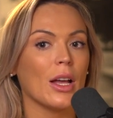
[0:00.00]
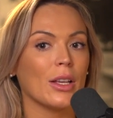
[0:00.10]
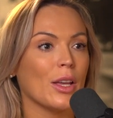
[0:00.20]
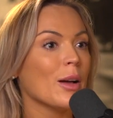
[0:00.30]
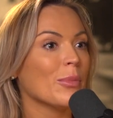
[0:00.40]

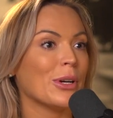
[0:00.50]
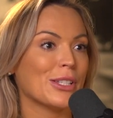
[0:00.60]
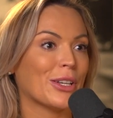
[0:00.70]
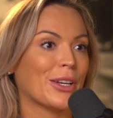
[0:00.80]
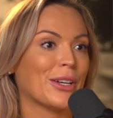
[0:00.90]
young boys
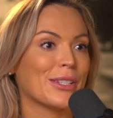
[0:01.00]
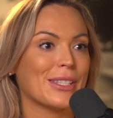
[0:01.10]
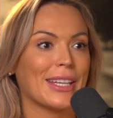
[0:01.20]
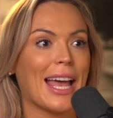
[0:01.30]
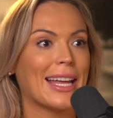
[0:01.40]
and girls
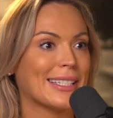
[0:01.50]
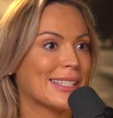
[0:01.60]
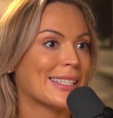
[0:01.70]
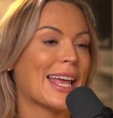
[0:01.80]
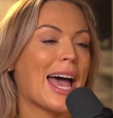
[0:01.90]
to get into
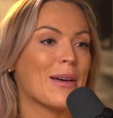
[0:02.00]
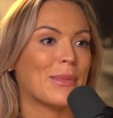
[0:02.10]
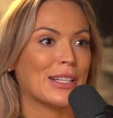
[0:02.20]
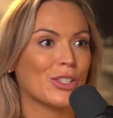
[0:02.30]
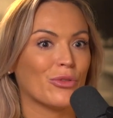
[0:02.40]
STEM
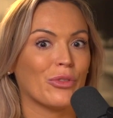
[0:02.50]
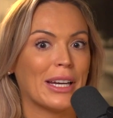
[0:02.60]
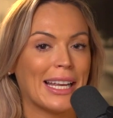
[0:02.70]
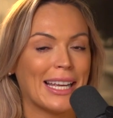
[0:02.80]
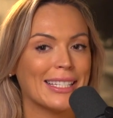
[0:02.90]
and to
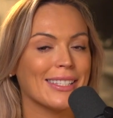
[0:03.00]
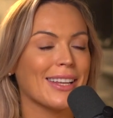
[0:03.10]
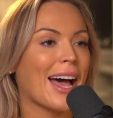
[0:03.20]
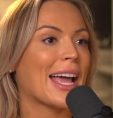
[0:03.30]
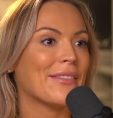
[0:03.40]
really
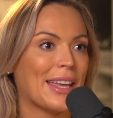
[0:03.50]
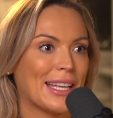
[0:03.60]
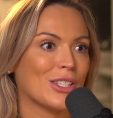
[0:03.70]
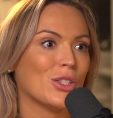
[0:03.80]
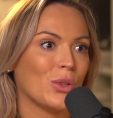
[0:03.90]
dive
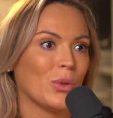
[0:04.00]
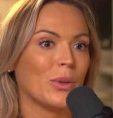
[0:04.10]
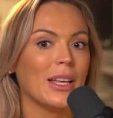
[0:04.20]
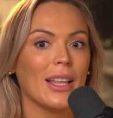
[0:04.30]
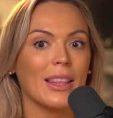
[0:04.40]
into
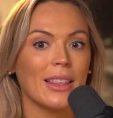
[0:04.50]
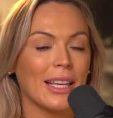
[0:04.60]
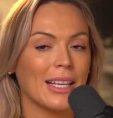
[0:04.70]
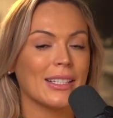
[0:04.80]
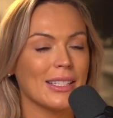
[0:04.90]

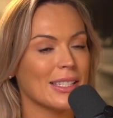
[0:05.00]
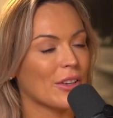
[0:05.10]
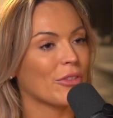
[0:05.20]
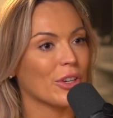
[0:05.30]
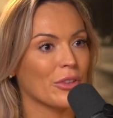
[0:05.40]
these
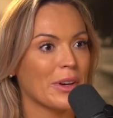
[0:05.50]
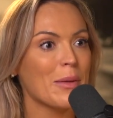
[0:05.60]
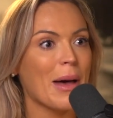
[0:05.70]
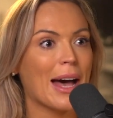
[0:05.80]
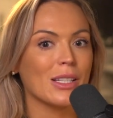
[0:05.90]
different career
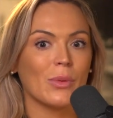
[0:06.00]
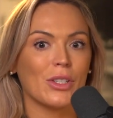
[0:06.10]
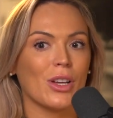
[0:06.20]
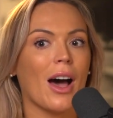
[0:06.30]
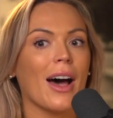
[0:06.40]
paths, which